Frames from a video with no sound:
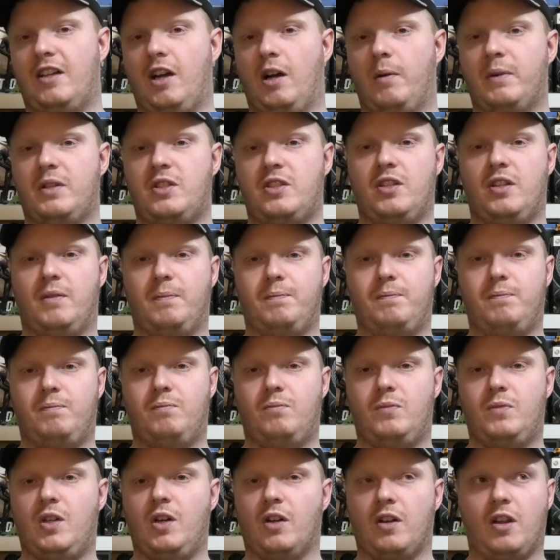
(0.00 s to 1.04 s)
comic shop
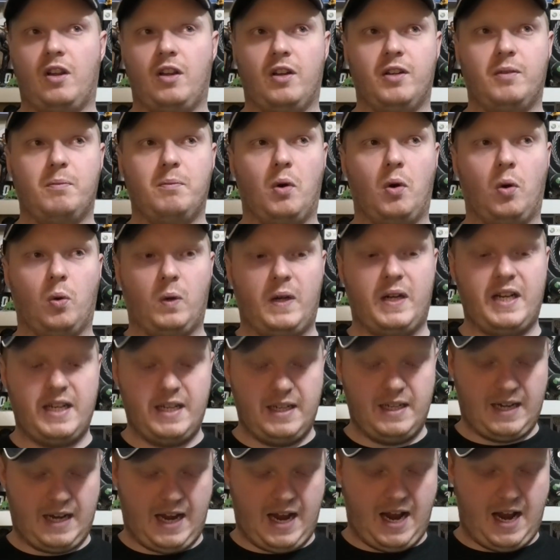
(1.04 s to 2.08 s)
got a load more
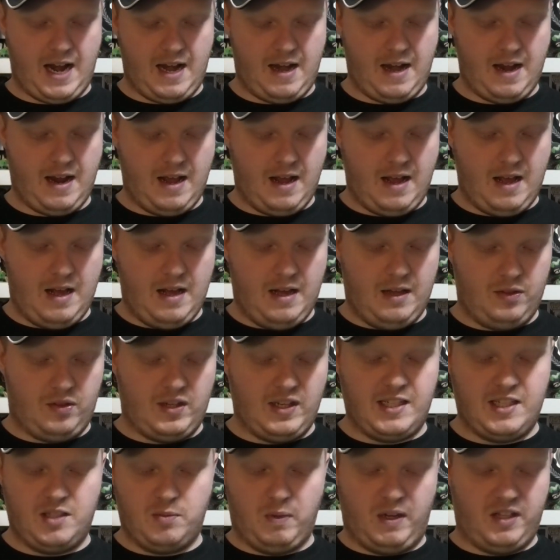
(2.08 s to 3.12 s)
in, and
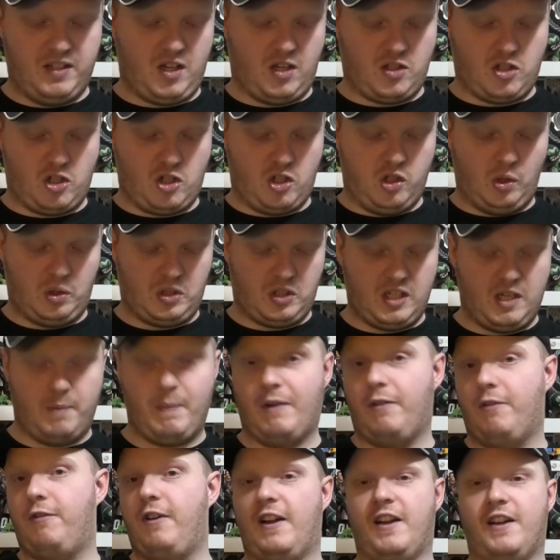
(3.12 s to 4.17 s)
these ones I just looked at them
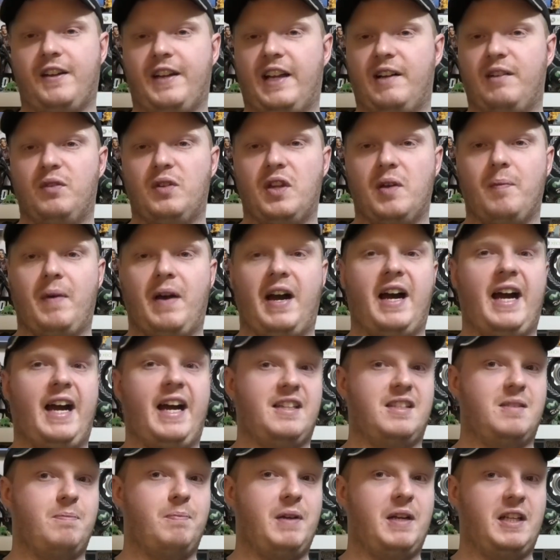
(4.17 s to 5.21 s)
and fell in love with them. I
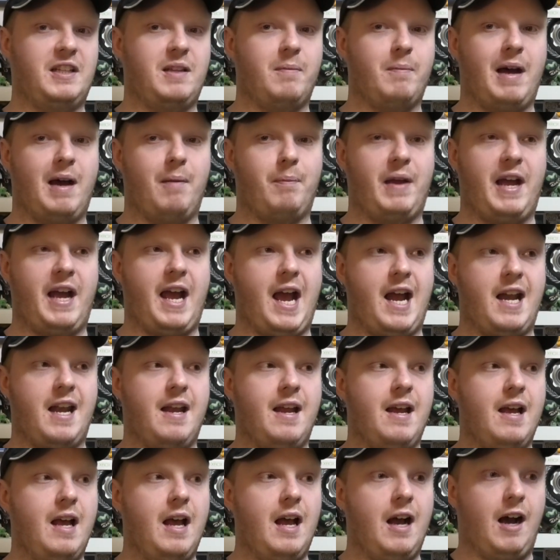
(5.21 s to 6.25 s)
had to pick them up, and
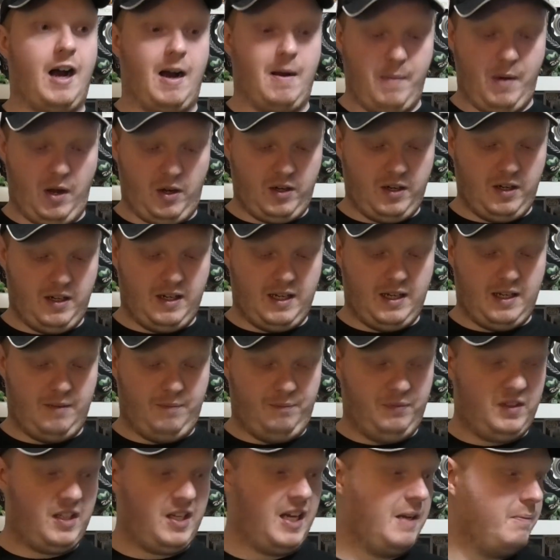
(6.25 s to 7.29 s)
I'm not gonna
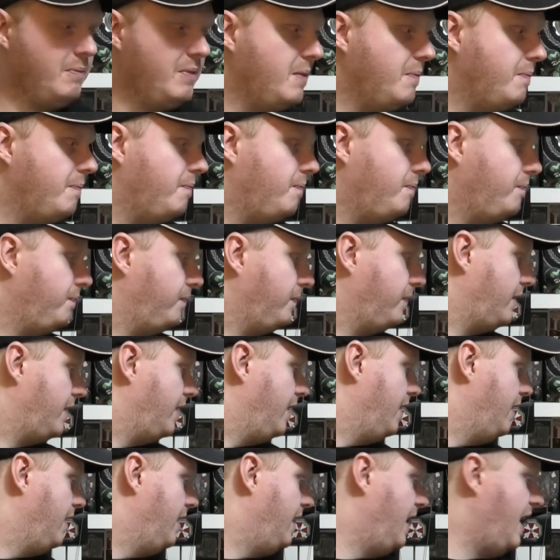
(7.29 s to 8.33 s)
keep them
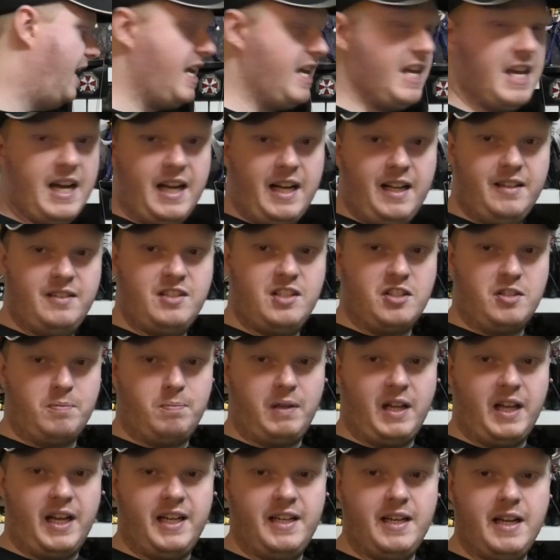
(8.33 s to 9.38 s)
here
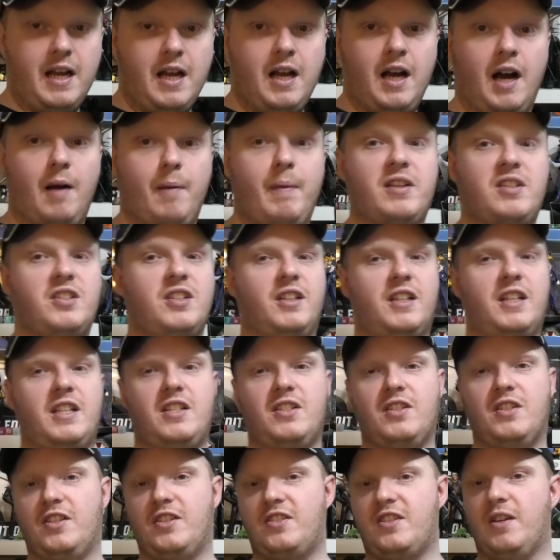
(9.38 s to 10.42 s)
displayed. I'm actually going to
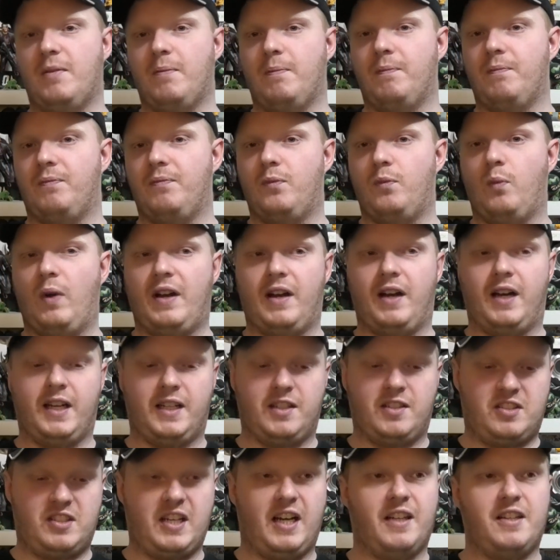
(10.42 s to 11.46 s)
use them when I
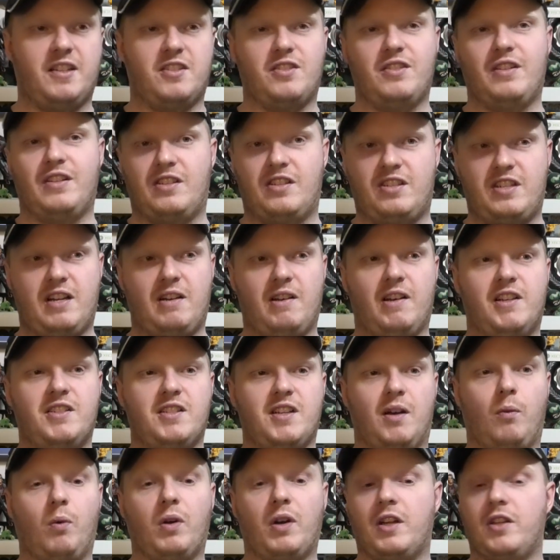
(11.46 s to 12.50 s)
start this new series
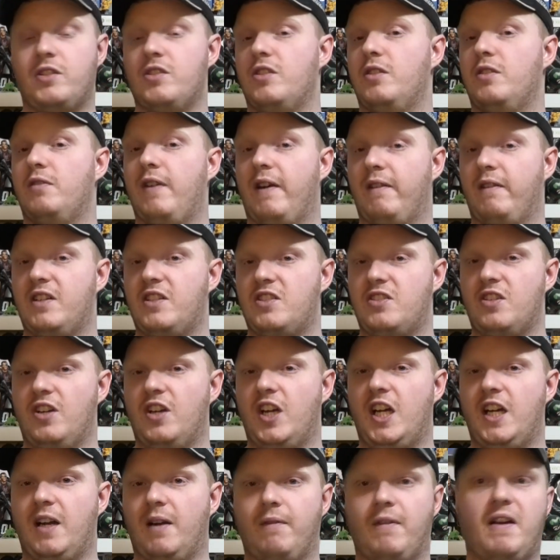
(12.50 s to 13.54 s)
I want to do very
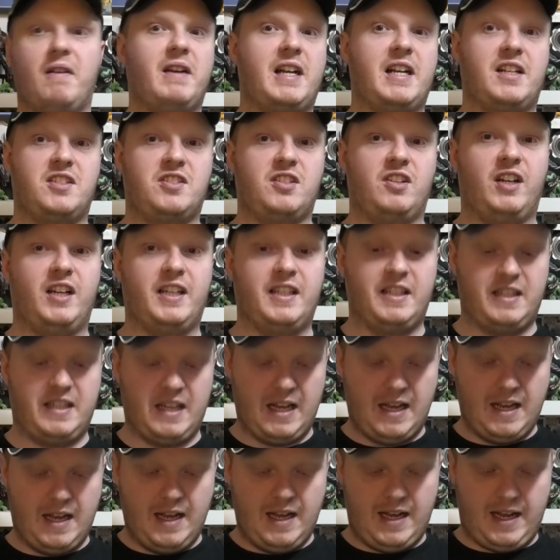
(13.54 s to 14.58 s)
soon. I'm very excited,
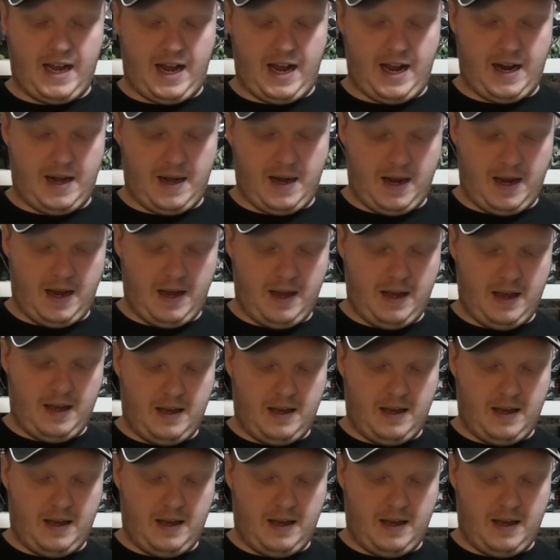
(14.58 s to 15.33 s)
and